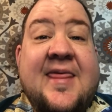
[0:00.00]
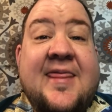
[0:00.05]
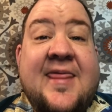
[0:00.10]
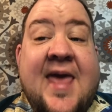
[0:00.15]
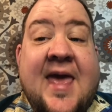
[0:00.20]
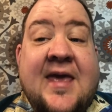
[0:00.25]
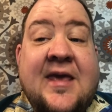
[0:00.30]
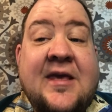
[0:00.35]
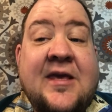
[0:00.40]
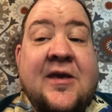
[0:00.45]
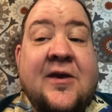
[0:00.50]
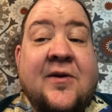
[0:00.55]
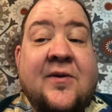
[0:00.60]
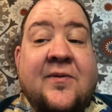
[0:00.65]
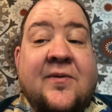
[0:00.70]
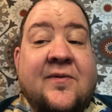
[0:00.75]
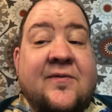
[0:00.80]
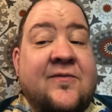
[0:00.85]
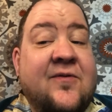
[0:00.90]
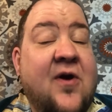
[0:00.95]
Thank
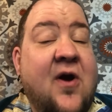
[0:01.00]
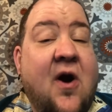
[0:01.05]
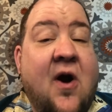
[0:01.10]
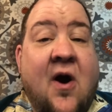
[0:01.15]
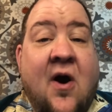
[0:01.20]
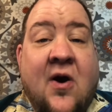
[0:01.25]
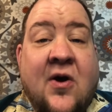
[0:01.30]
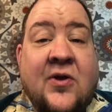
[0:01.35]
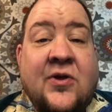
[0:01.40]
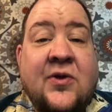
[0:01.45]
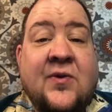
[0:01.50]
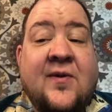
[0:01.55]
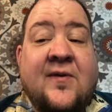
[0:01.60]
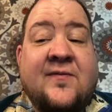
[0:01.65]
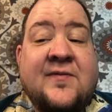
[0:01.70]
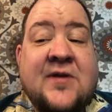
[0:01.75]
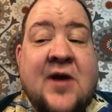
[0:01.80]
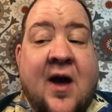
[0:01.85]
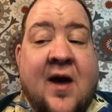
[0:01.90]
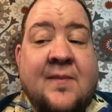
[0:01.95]
you for all you
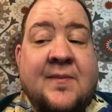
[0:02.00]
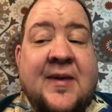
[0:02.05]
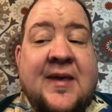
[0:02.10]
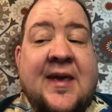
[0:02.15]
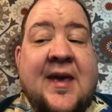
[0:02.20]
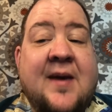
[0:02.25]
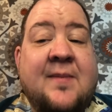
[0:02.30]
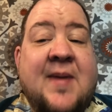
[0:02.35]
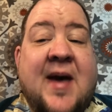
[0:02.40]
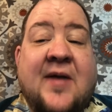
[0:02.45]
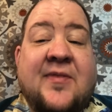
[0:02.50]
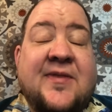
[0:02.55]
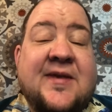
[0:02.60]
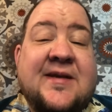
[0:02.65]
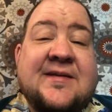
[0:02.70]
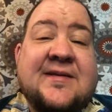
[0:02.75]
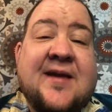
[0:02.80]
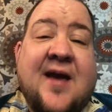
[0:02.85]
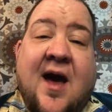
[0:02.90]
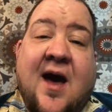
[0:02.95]
have taught me about
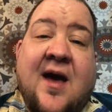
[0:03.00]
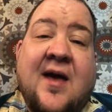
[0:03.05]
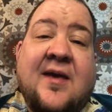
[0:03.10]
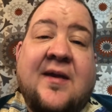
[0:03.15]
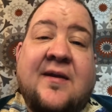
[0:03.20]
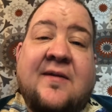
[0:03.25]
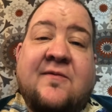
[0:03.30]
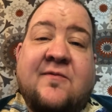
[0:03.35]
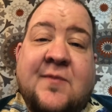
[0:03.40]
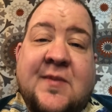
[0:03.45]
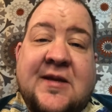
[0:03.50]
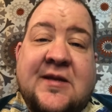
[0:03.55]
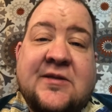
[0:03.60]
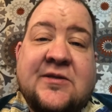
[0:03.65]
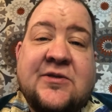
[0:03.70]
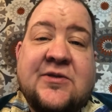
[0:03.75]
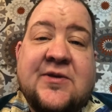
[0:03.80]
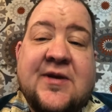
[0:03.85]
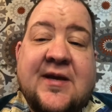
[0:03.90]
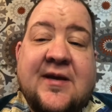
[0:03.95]
this kind of
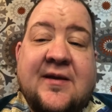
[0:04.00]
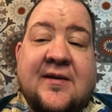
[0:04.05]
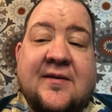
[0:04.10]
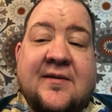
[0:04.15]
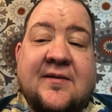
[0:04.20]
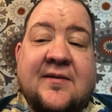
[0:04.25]
ministry.